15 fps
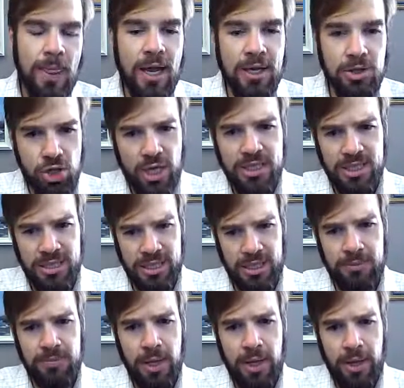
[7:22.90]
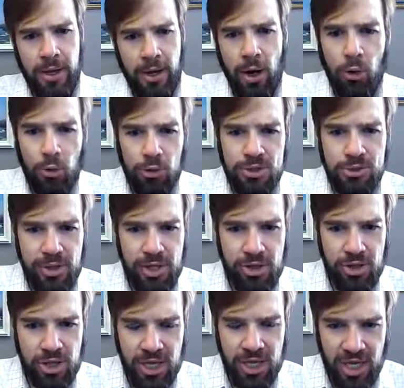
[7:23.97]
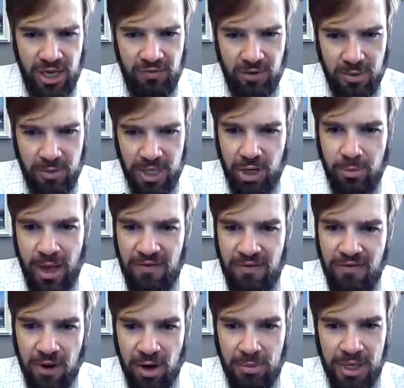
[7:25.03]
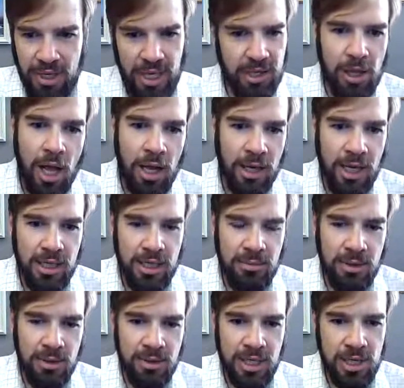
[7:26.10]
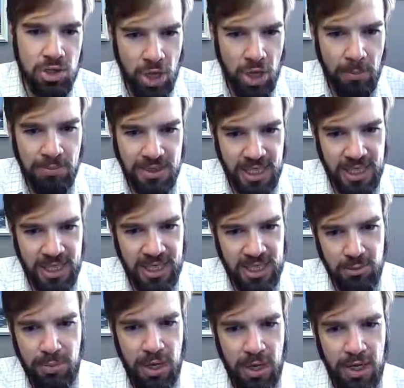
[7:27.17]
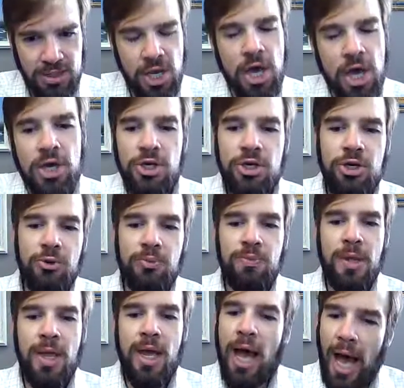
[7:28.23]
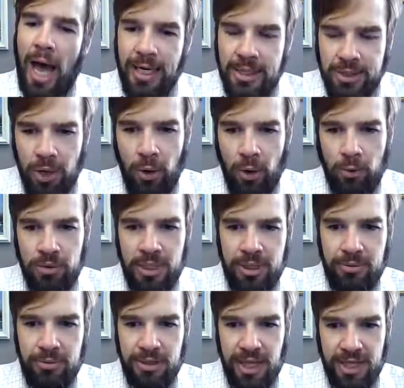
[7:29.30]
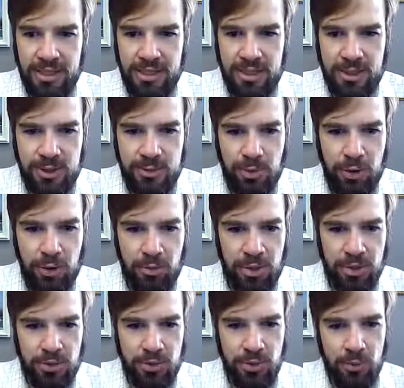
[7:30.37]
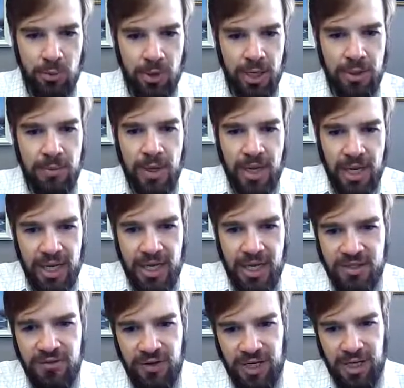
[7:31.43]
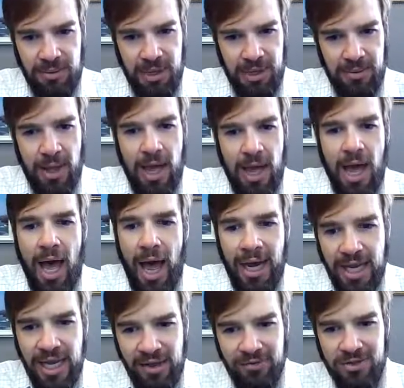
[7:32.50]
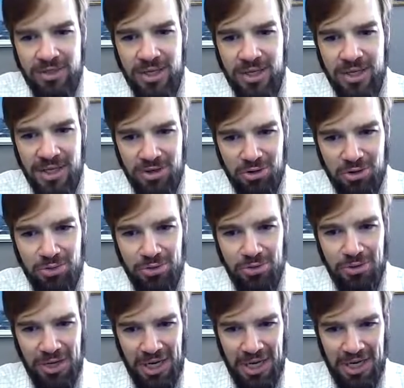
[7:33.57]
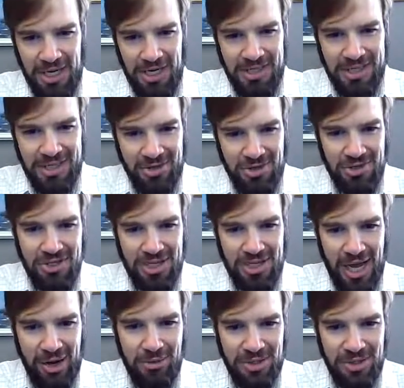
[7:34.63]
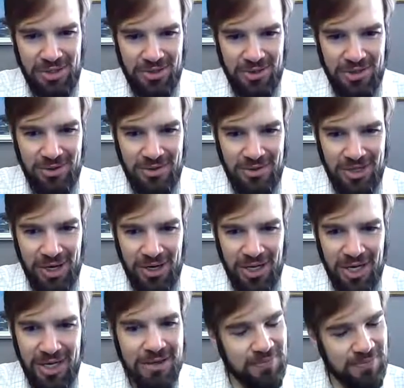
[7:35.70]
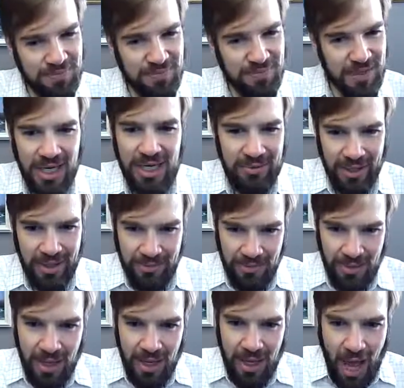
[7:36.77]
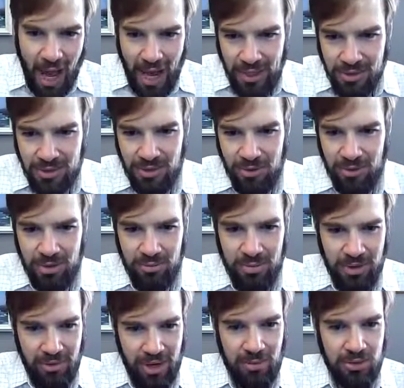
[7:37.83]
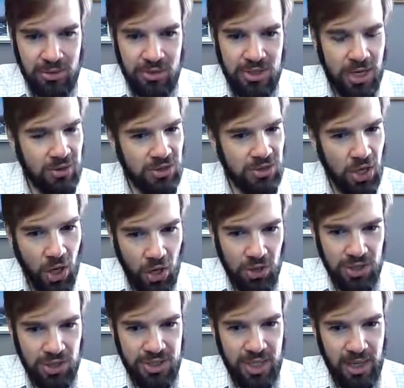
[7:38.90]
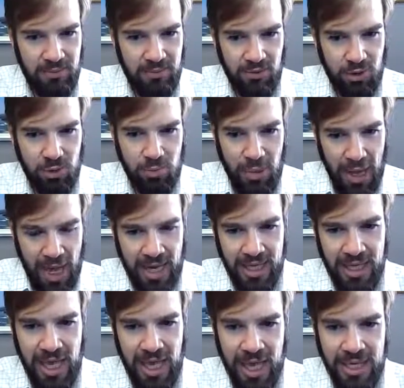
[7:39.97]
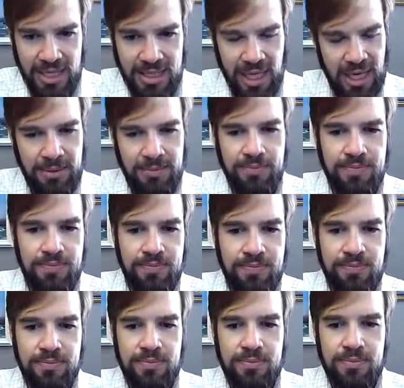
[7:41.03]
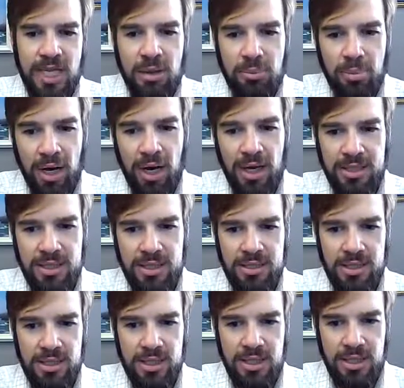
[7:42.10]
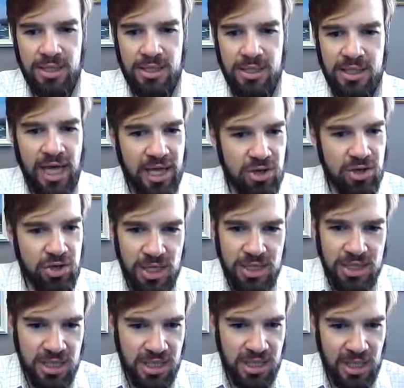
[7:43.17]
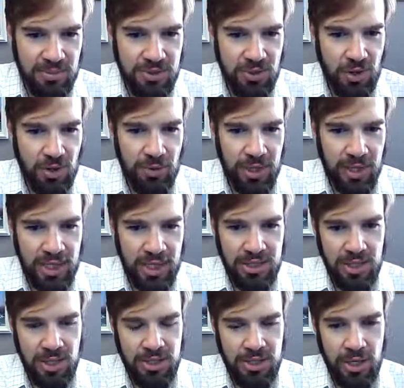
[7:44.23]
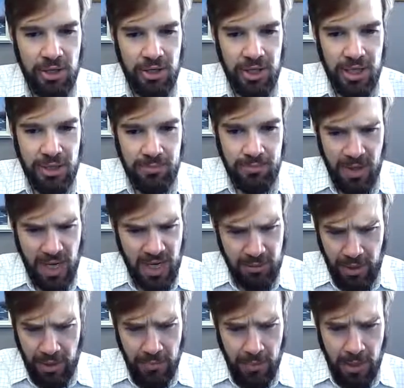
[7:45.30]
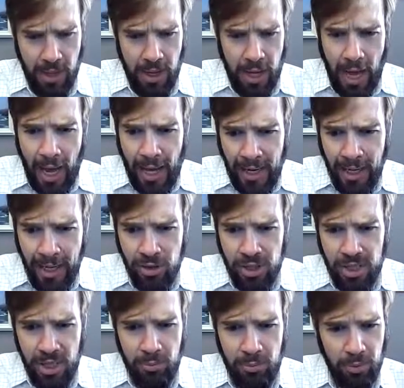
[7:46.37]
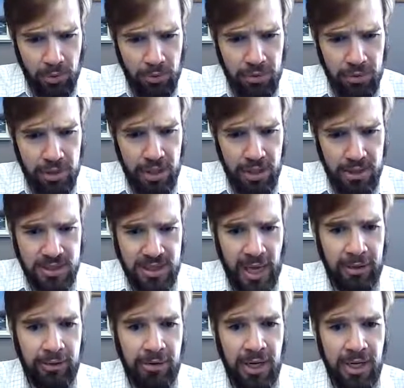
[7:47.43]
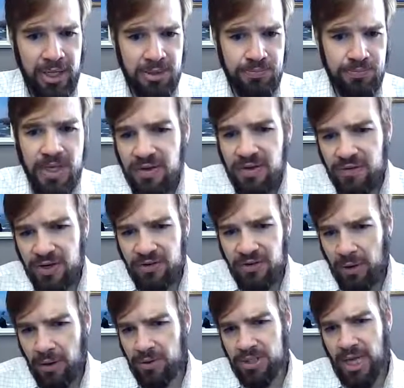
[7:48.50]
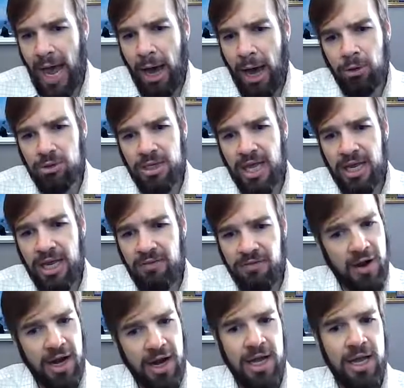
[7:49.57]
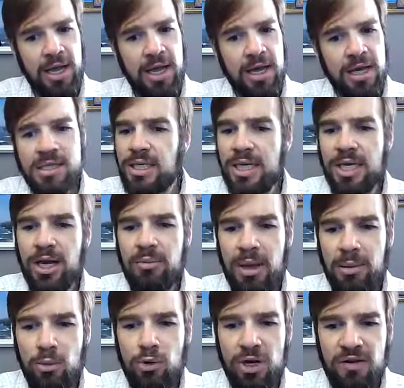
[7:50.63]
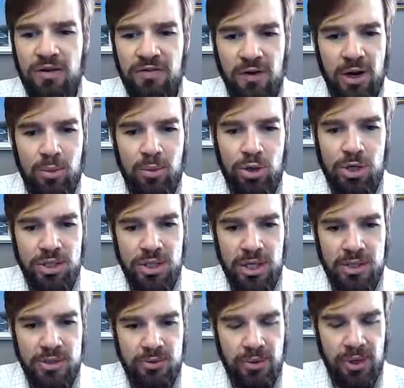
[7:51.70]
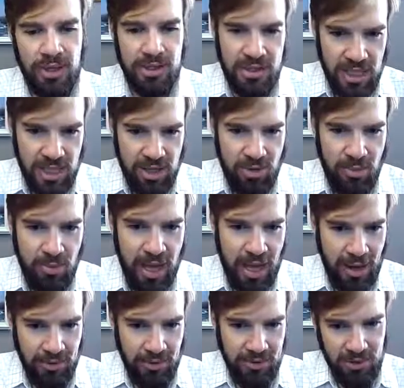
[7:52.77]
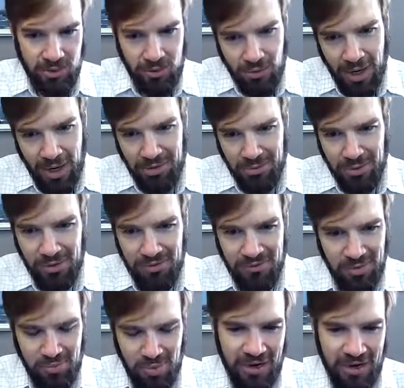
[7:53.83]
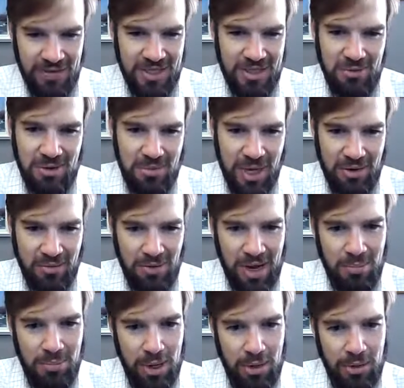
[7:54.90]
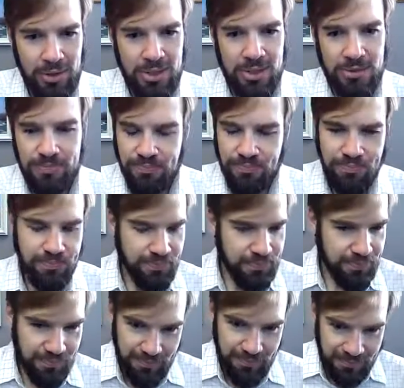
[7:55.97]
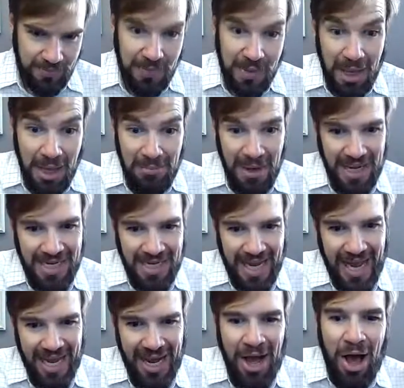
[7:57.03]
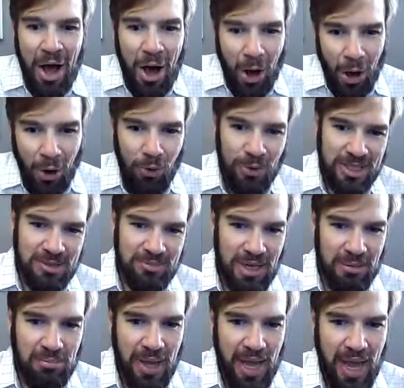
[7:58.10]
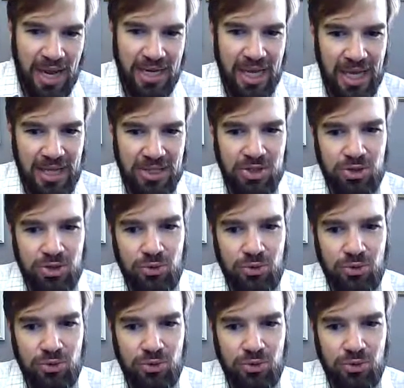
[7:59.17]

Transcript: Justin, a horse ranching kid from a nearby farming and logging community, jumped in at the pause. "You know, I totally relate to this poem, and you know what? It is funny, man. I never saw the humor in it until just now when Sonia was talking. Anyway, I used to go to my grandmother's house all the time for her pancakes and..." He pauses. Then Justin keeps going and he's on target. "Anyway, I'd actually get up early on Saturdays, even if I was out late Friday, to get all my morning farm work done so I could ditch my house and go down the road for breakfast with my grandparents. My dad always made pancakes too